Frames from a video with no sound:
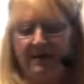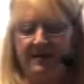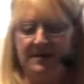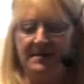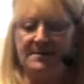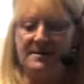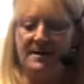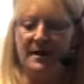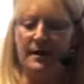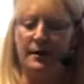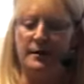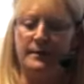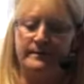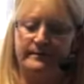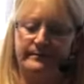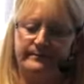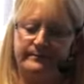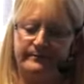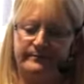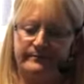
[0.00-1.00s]
So,
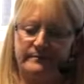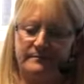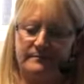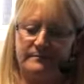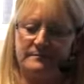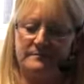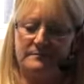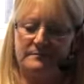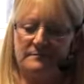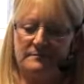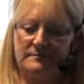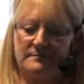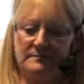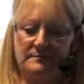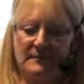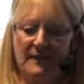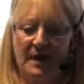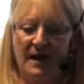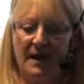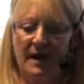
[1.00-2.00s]

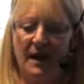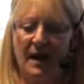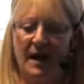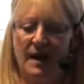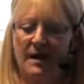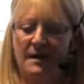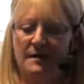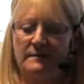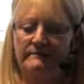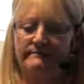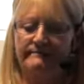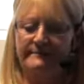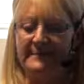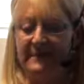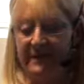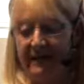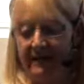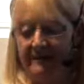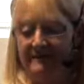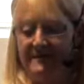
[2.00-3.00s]

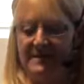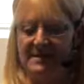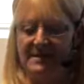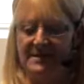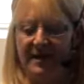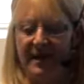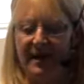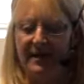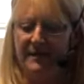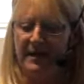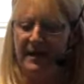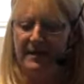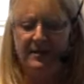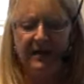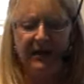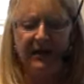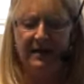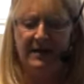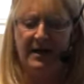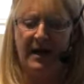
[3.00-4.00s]
So, and
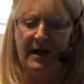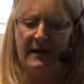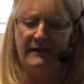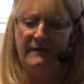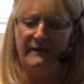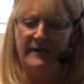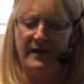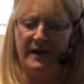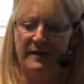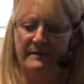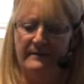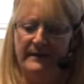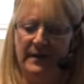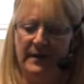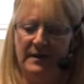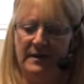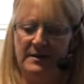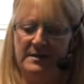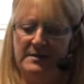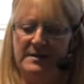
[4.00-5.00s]
they can have
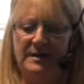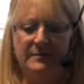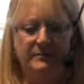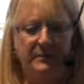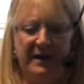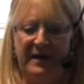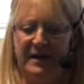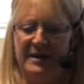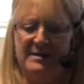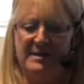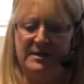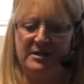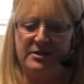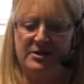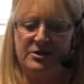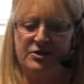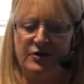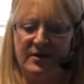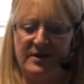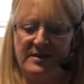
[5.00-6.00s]
see beings in
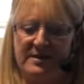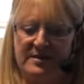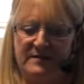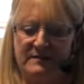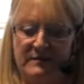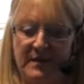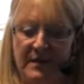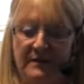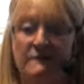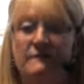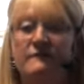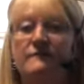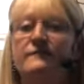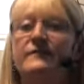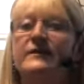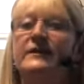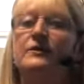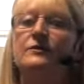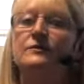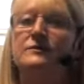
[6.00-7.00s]
distress and
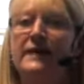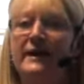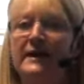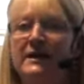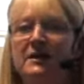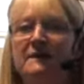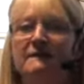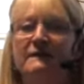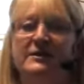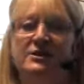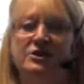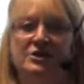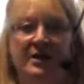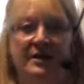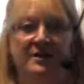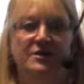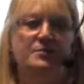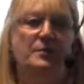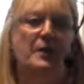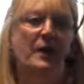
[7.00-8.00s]
feel negatively
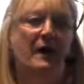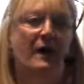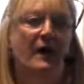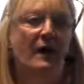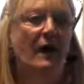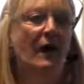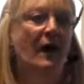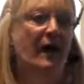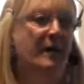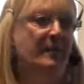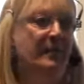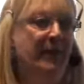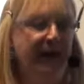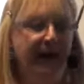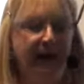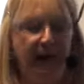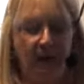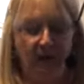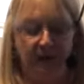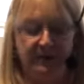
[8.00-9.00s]
judged by a higher
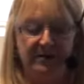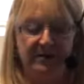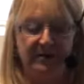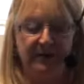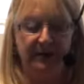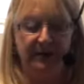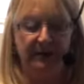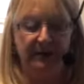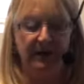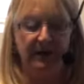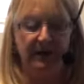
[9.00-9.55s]
power too.